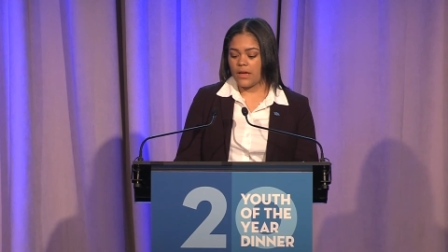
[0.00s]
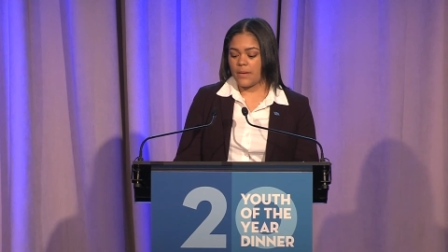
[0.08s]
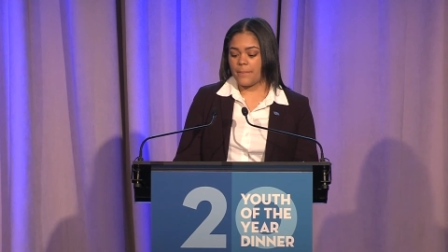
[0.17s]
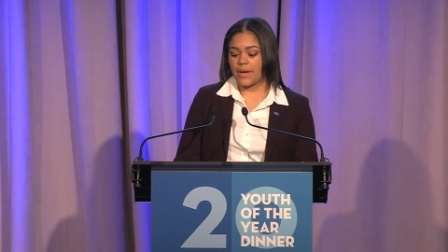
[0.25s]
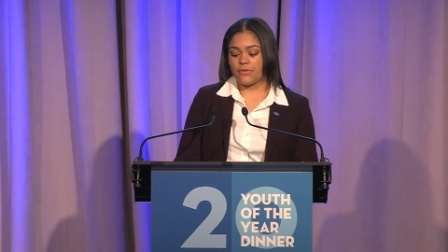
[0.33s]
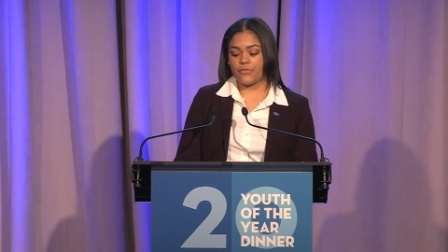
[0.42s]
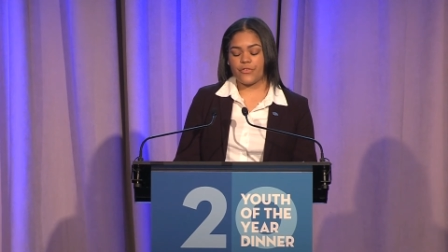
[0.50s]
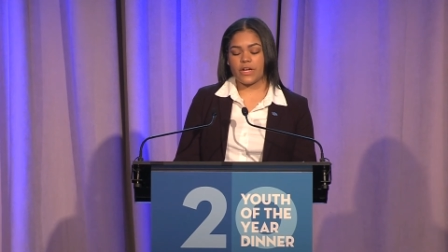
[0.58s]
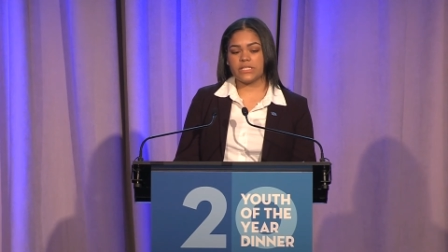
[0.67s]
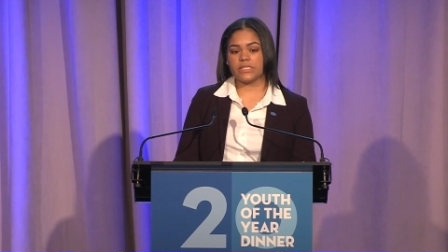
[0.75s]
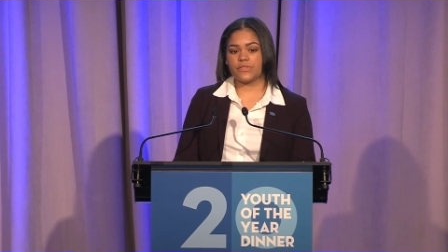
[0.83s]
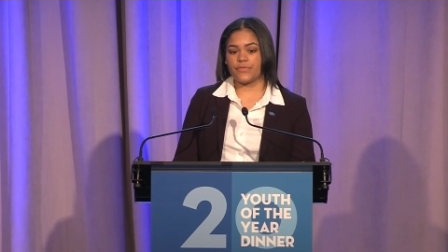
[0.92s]
My
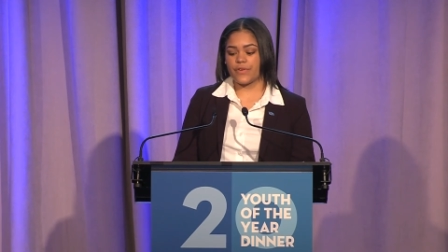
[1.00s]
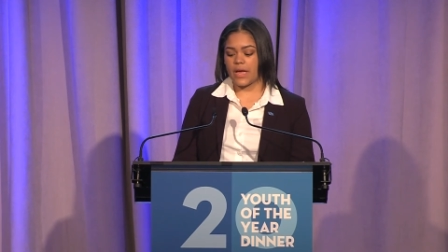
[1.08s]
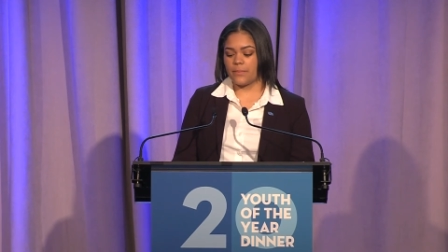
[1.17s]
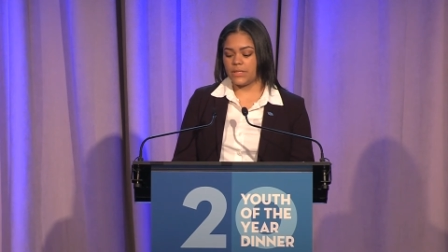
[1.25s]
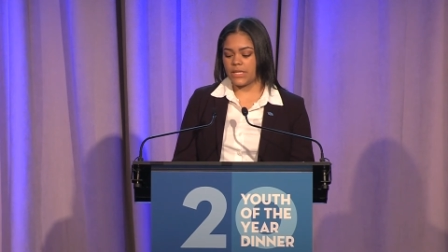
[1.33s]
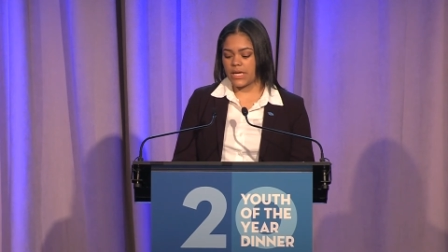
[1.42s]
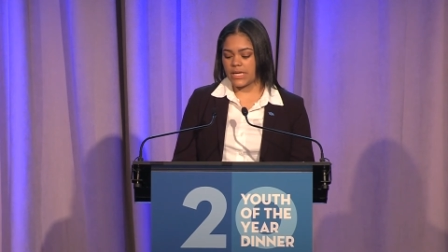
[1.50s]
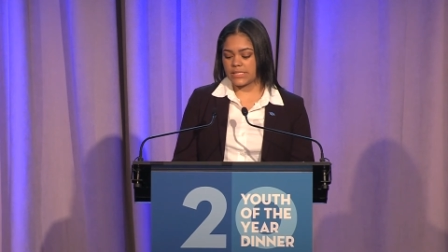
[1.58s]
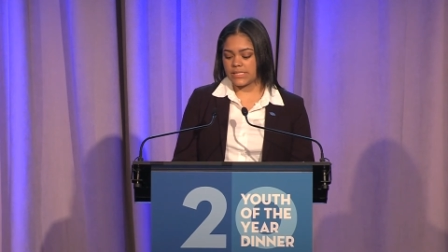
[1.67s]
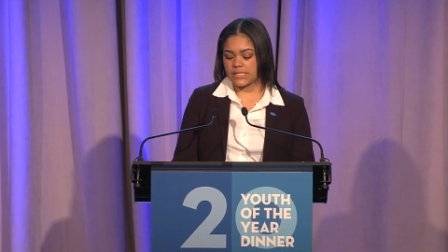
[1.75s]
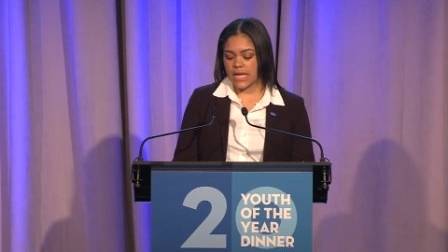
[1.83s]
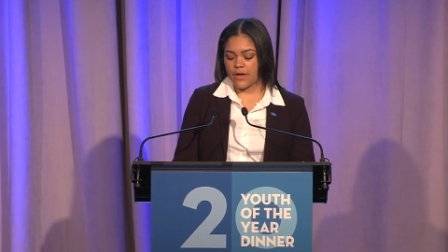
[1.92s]
friends, family, and
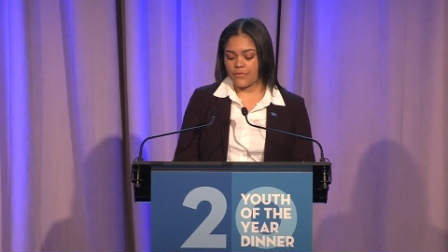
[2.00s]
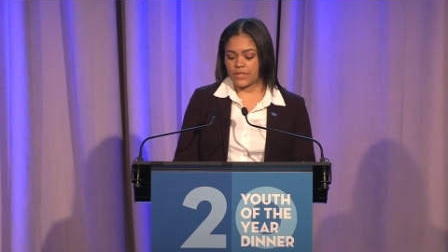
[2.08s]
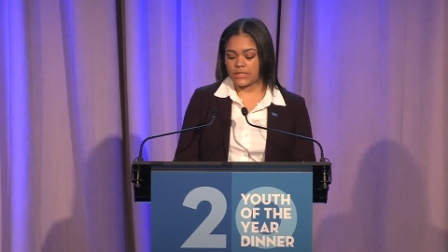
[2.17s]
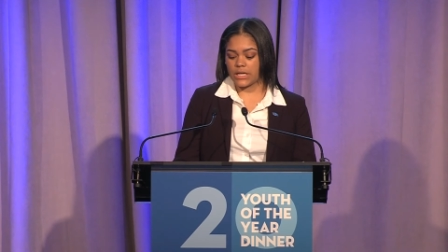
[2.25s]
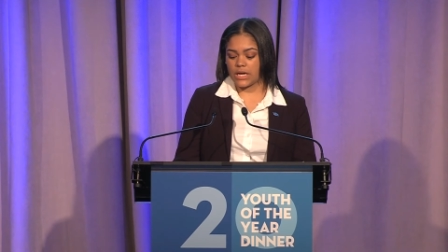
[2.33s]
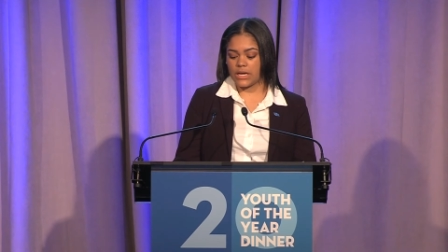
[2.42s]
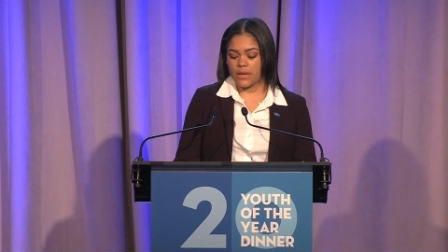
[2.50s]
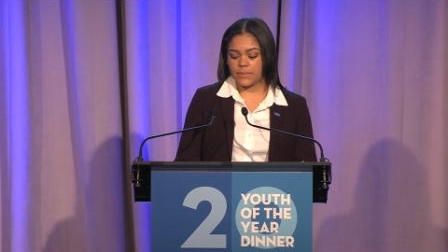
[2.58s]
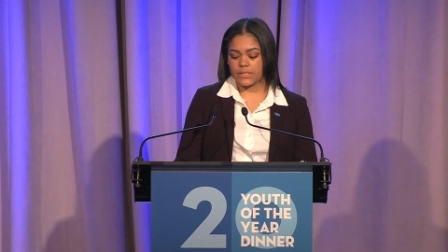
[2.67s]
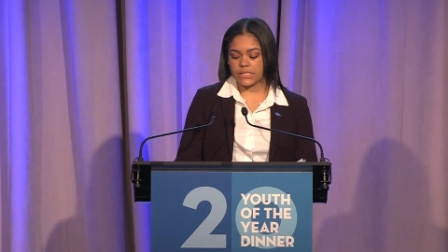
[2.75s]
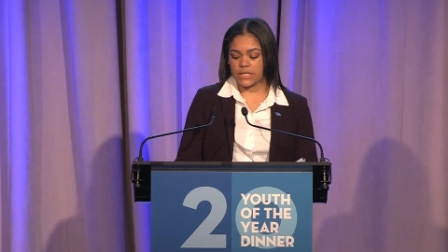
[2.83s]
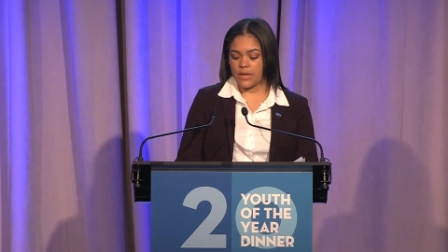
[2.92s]
staff at the
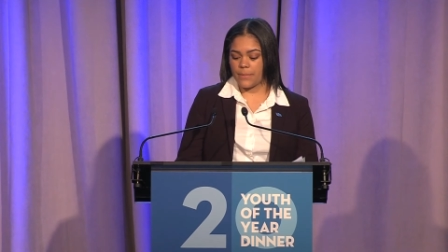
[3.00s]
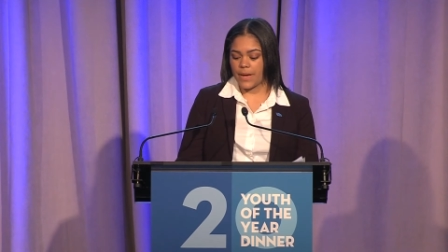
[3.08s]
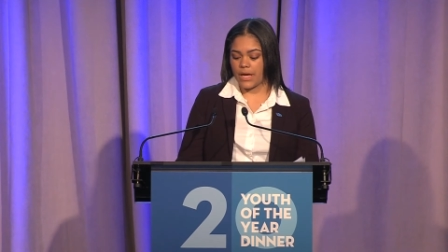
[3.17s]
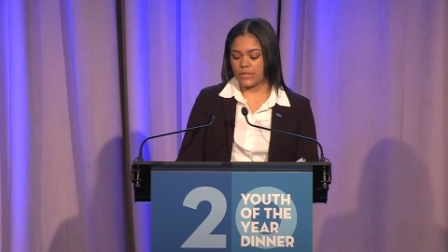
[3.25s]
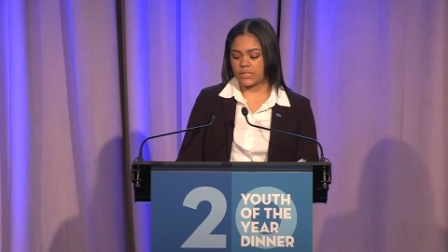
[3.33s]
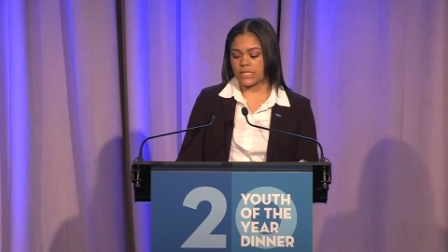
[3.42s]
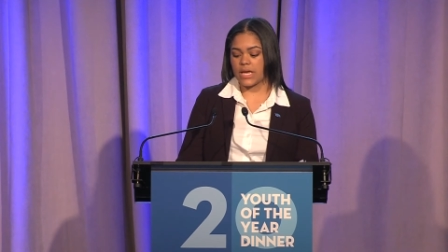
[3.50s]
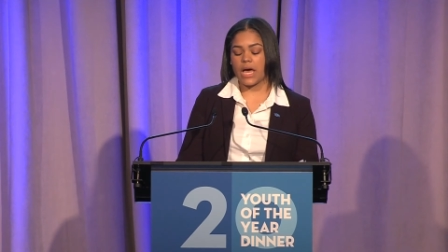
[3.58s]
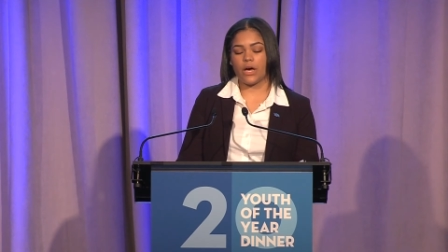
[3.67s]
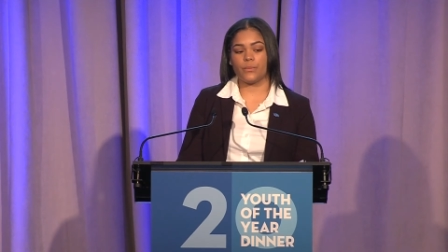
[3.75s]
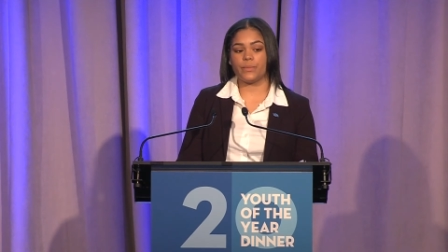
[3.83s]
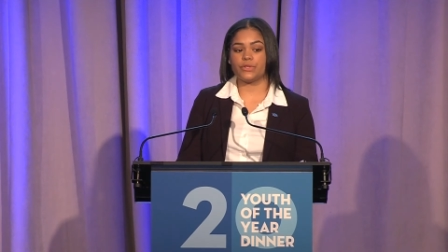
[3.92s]
Columbus Clubhouse
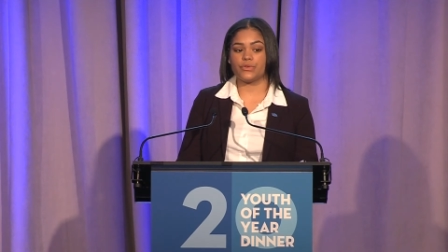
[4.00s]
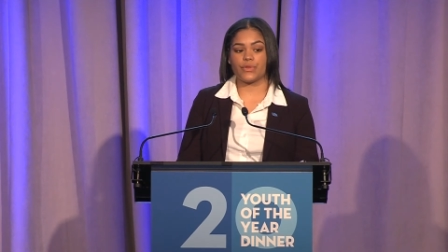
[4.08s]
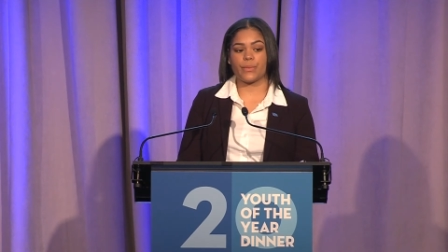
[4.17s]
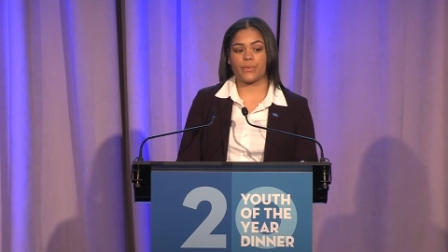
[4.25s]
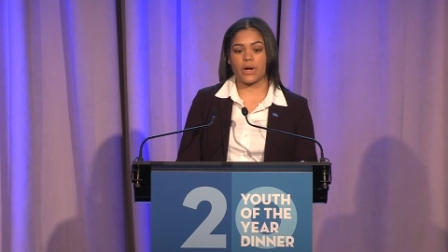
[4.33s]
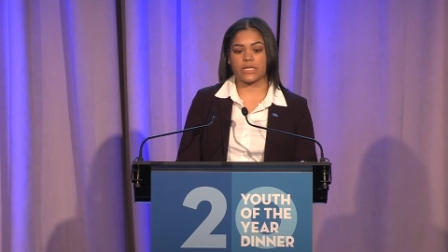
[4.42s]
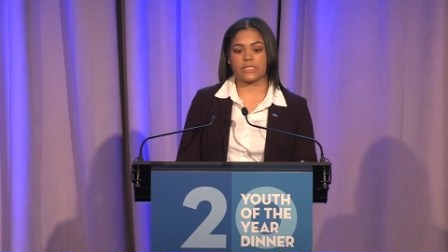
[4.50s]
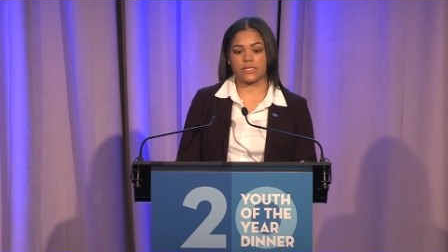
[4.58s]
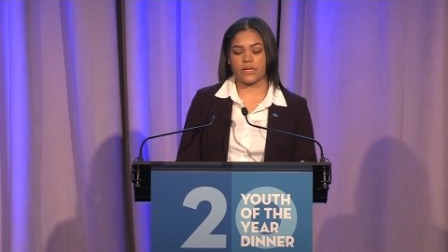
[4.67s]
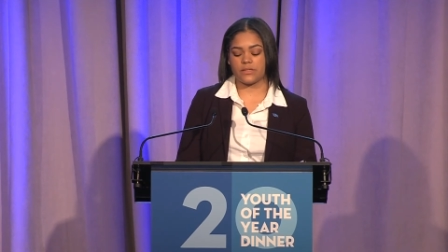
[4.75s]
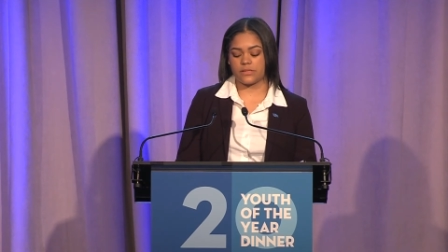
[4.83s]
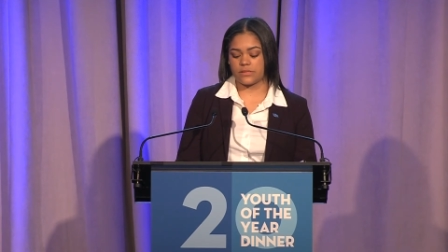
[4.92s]
helped me through the
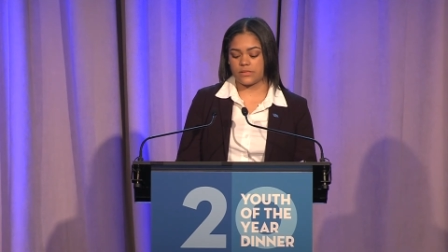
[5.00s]
process.